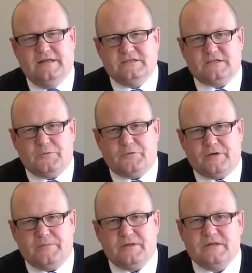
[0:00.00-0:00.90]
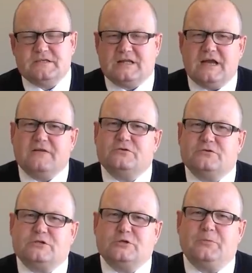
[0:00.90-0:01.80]
In summary, today I've
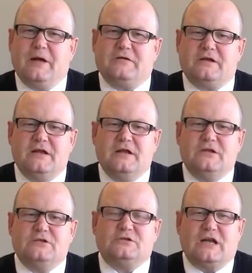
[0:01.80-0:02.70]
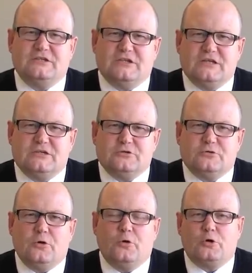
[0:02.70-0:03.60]
talked to you about
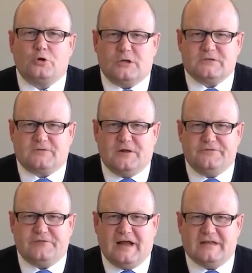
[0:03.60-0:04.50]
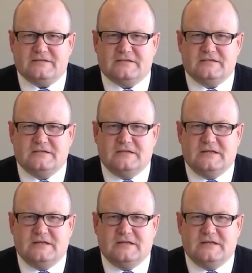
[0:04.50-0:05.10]
tangential or cross-flow fans.